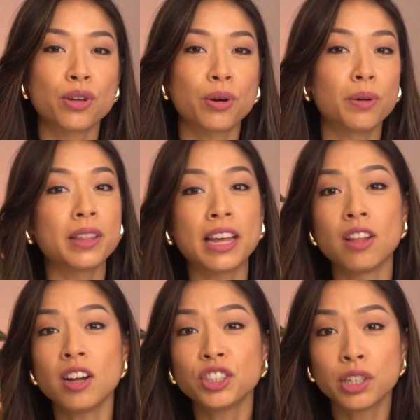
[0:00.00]
So they
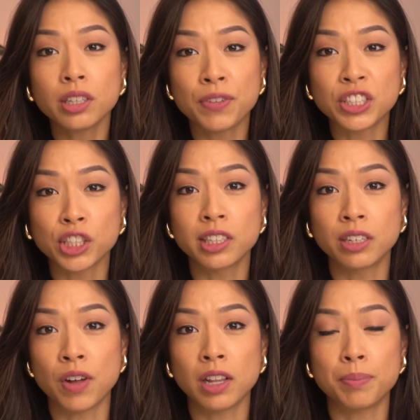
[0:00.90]
launched a division to
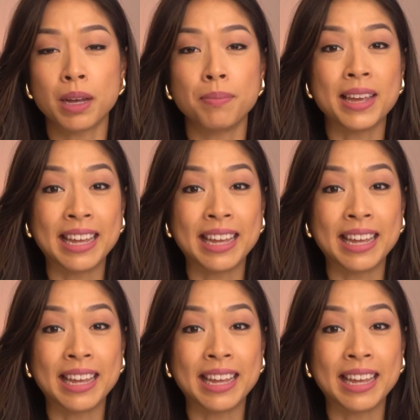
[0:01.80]
develop them